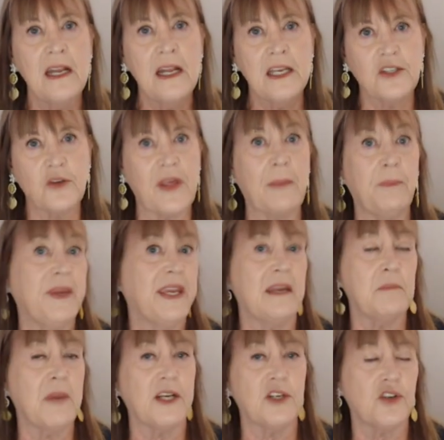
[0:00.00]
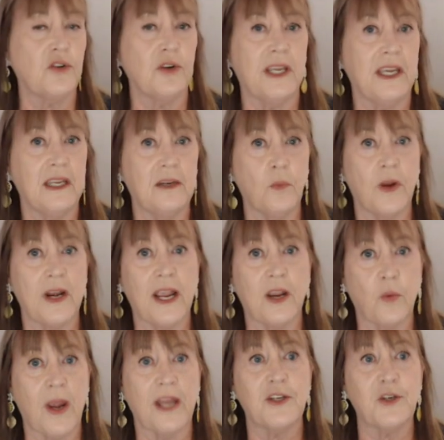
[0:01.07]
So that began my journey. And when I
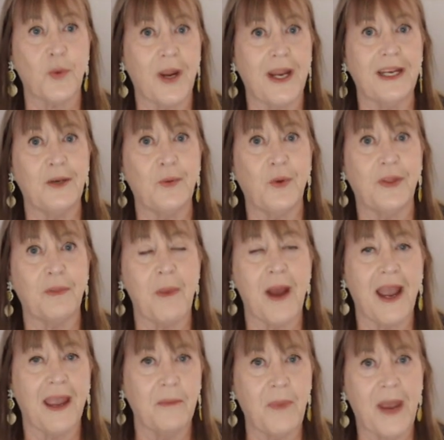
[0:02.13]
graduated with my